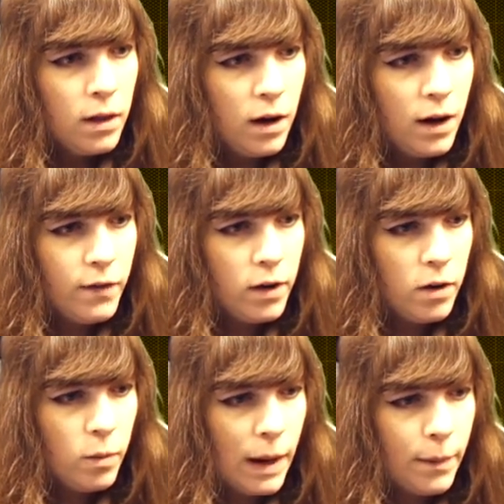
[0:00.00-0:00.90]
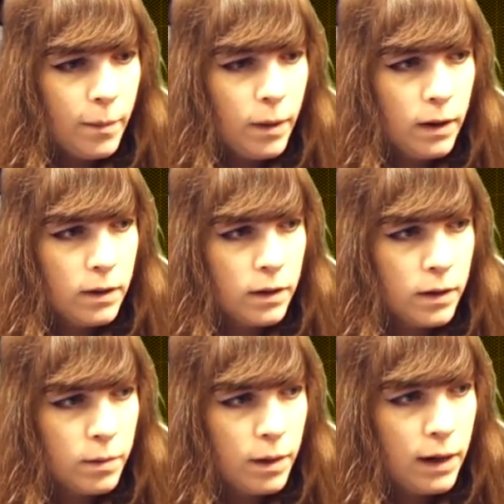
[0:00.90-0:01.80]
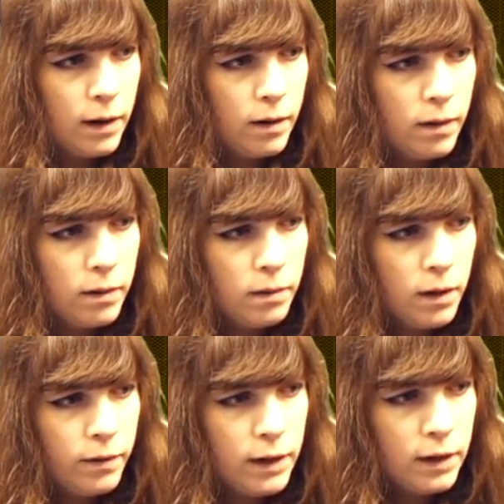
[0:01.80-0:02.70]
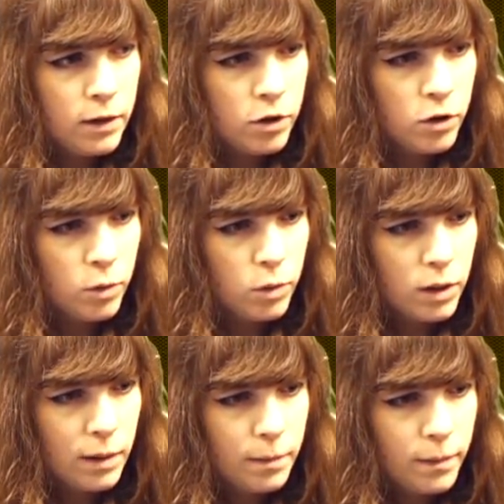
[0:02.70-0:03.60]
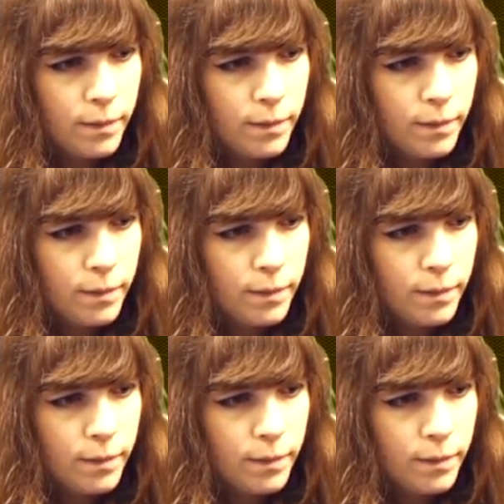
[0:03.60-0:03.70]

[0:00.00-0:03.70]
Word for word: I have a lot of weapon parts as well. I really need to store them.